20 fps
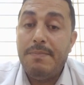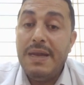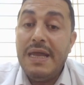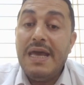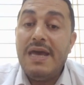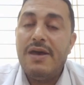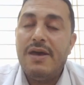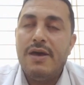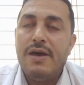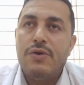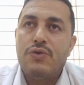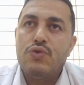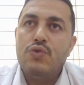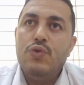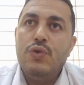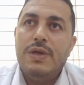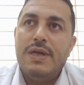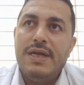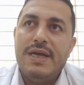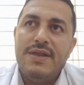play a
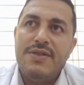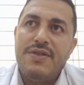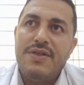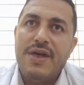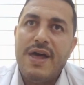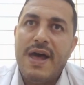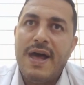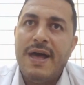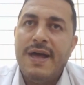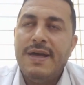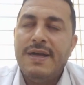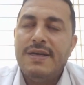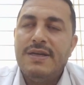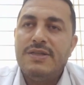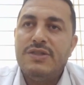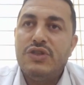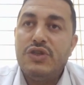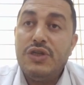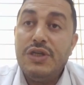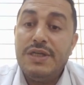role in the
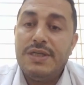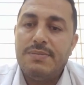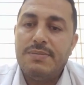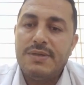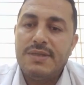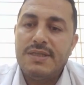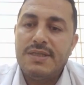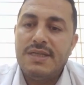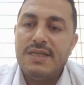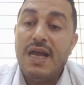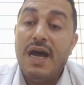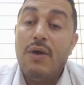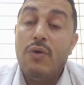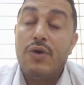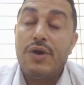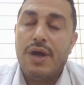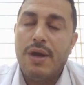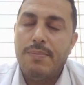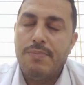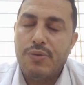treatment, in
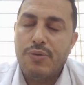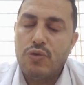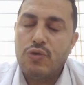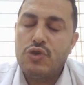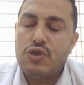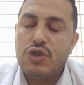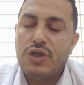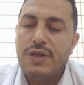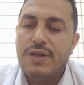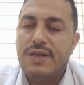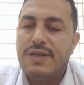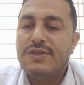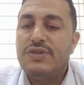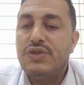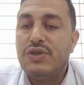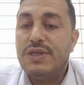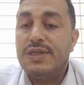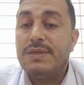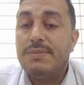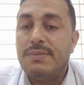our approach in the
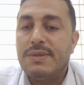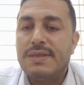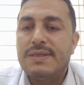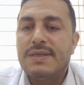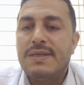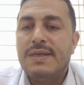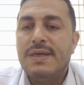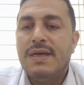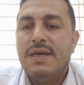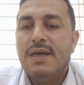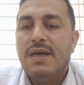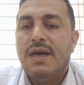treatment.